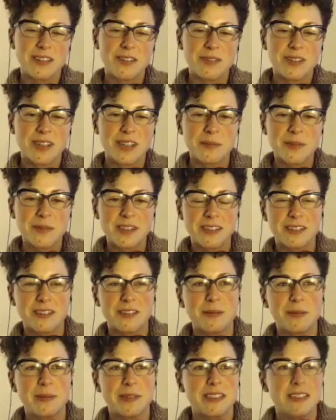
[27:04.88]
tell me a
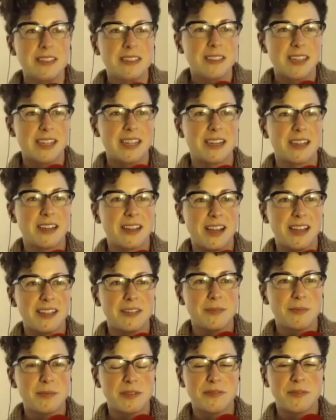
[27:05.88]
little bit, like, I
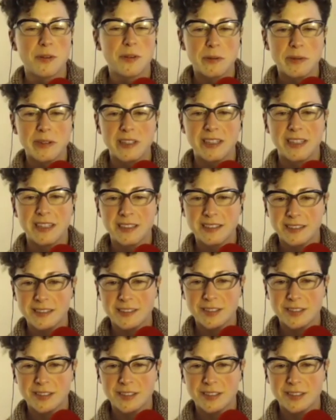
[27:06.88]
before we